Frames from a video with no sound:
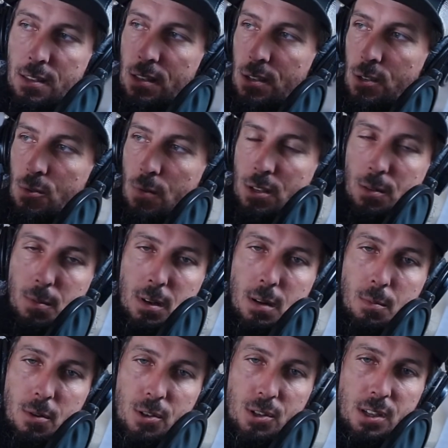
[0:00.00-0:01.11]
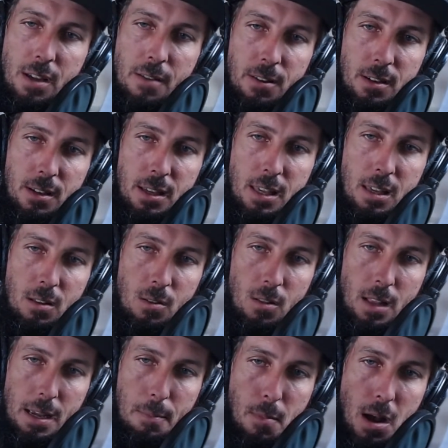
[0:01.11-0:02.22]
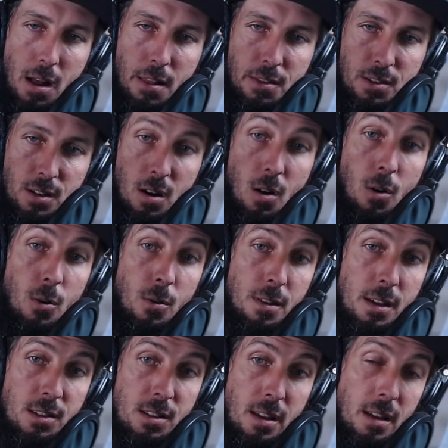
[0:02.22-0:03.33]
This is recipe number 7 to kill like moths and harder things.